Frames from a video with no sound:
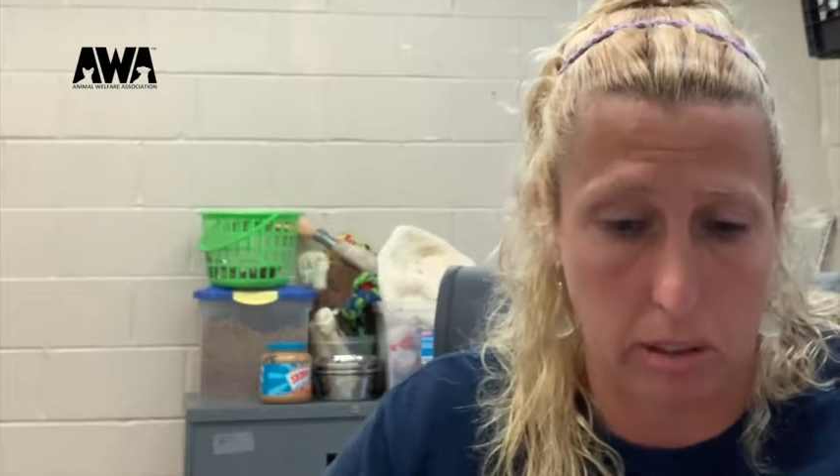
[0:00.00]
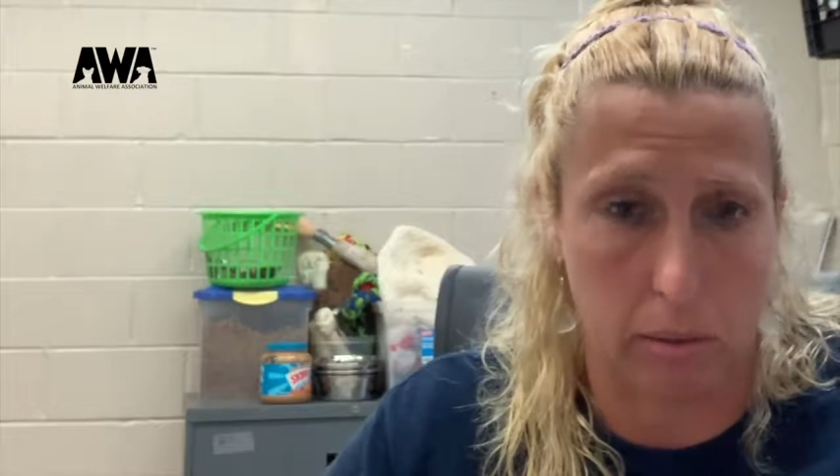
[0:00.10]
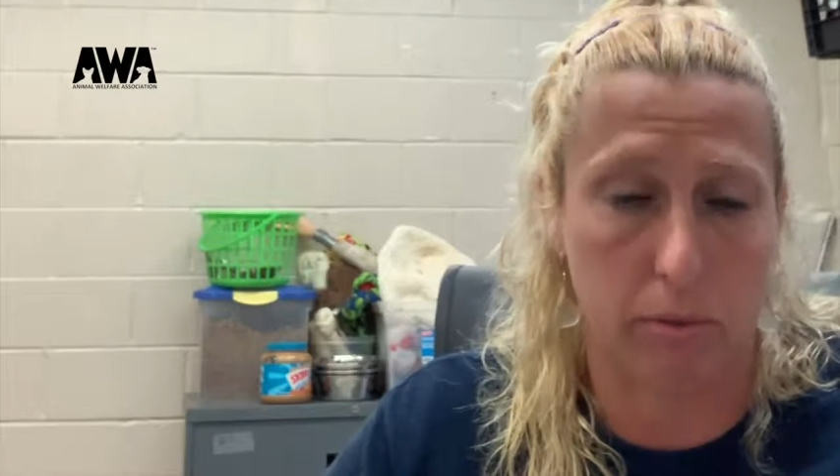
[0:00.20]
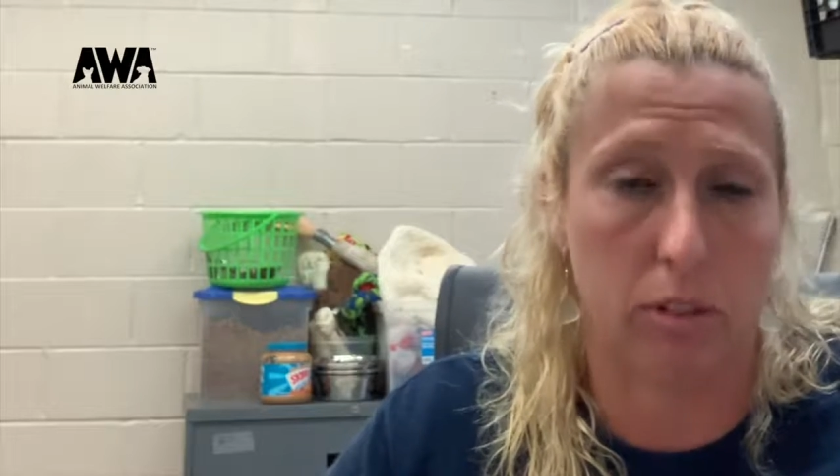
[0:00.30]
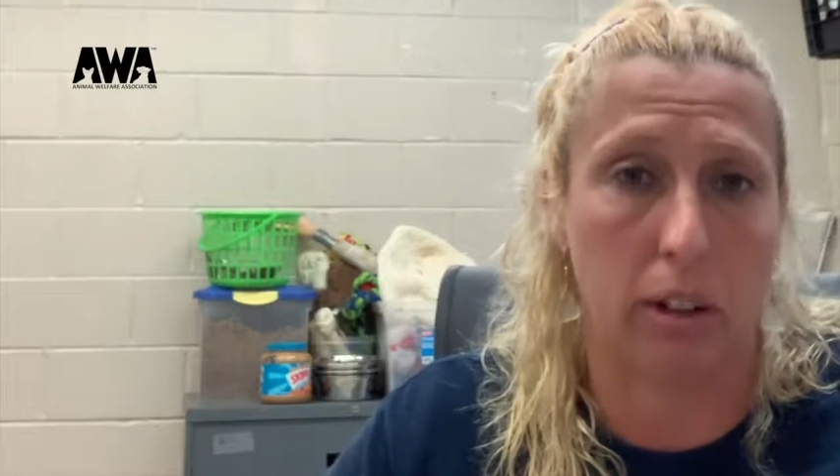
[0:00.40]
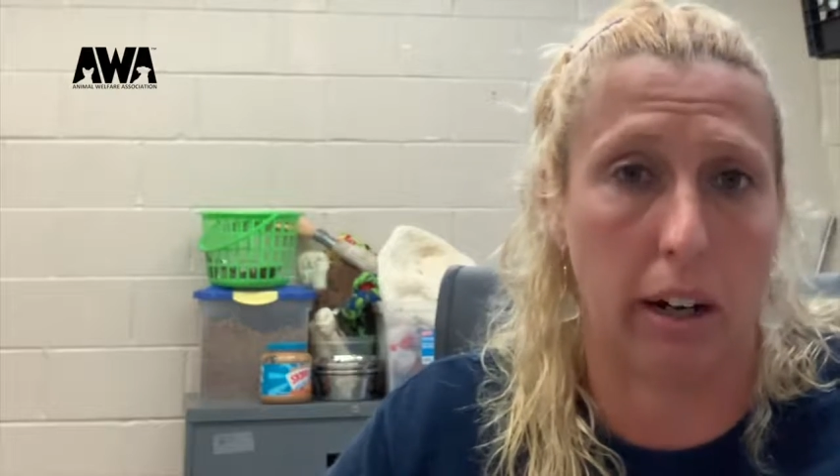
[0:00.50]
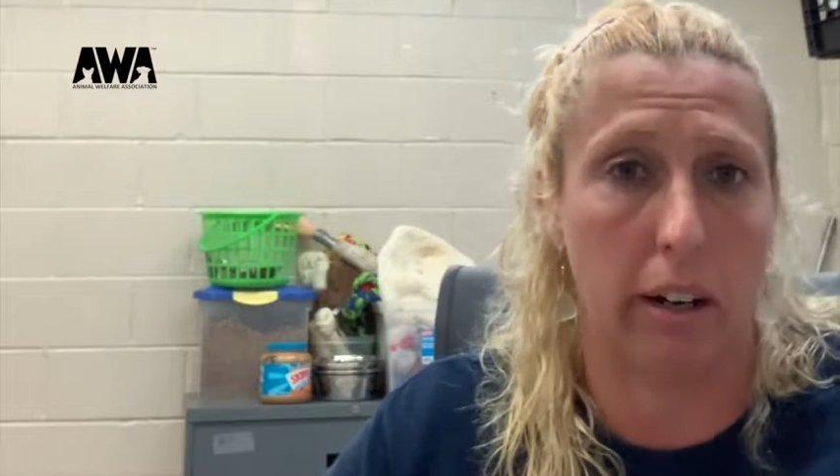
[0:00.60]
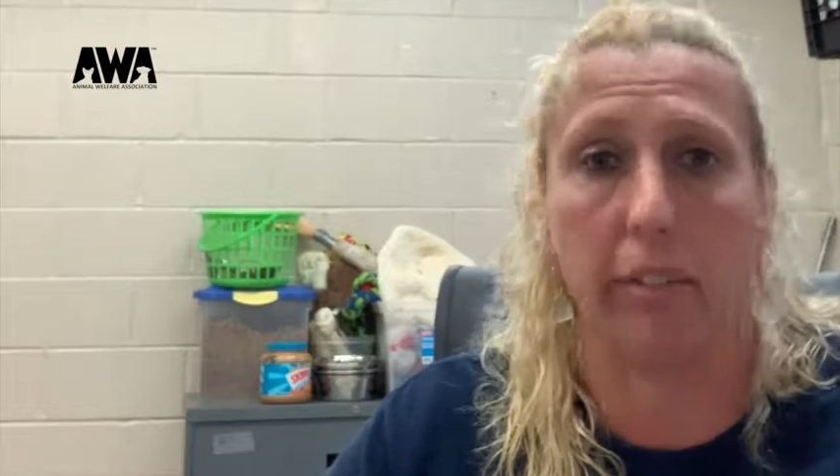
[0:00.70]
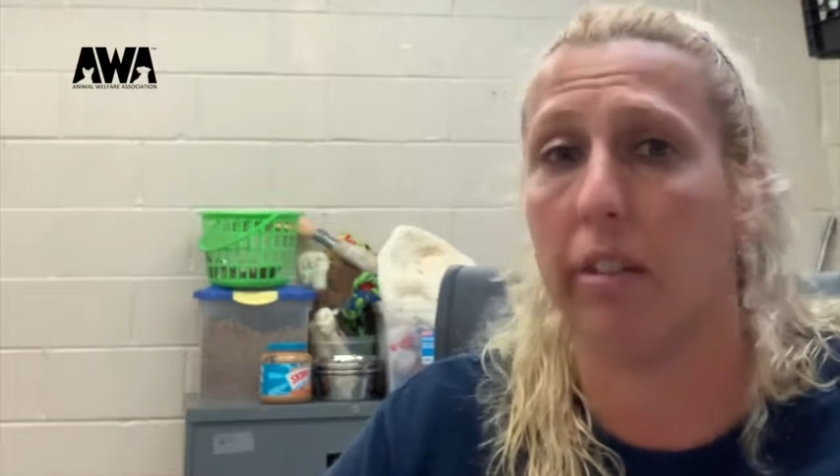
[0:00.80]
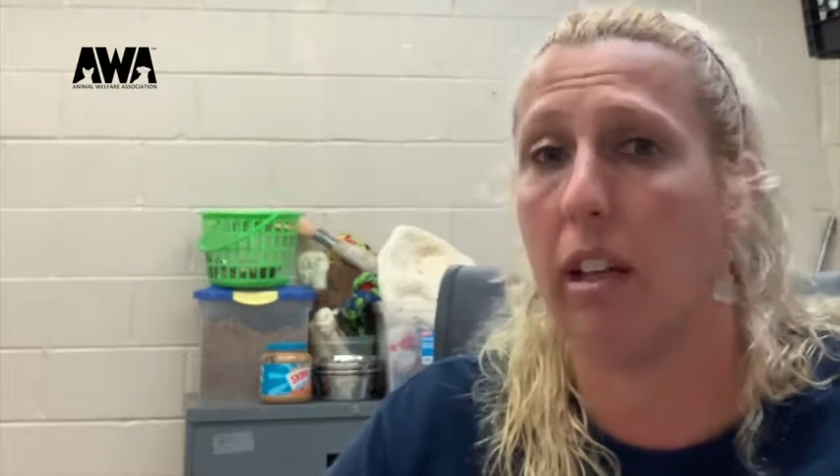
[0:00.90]
room
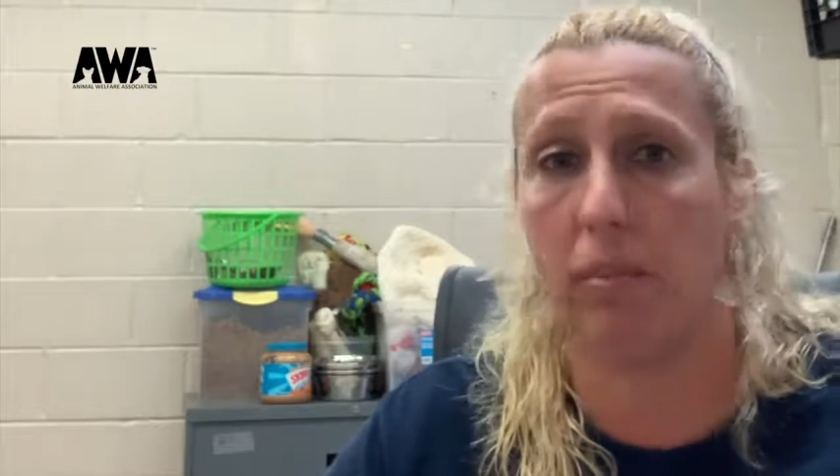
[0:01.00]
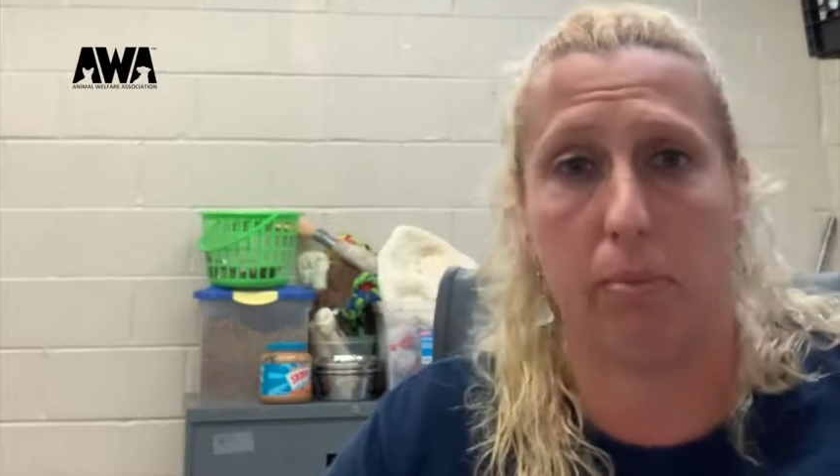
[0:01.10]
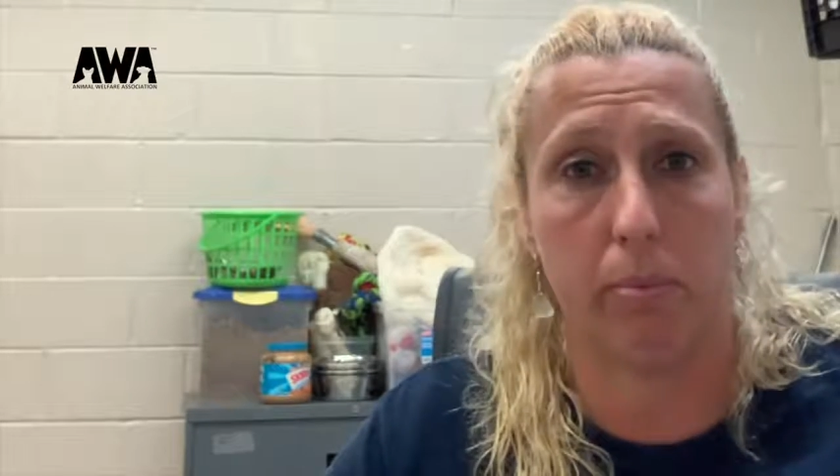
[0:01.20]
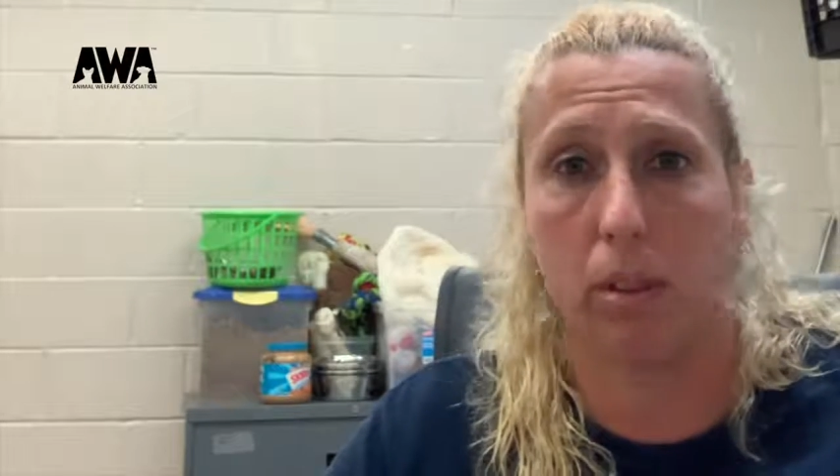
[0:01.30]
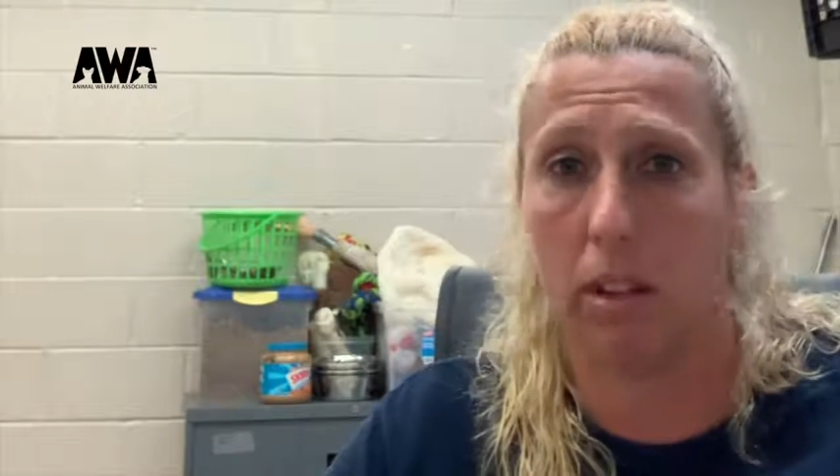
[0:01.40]
and give them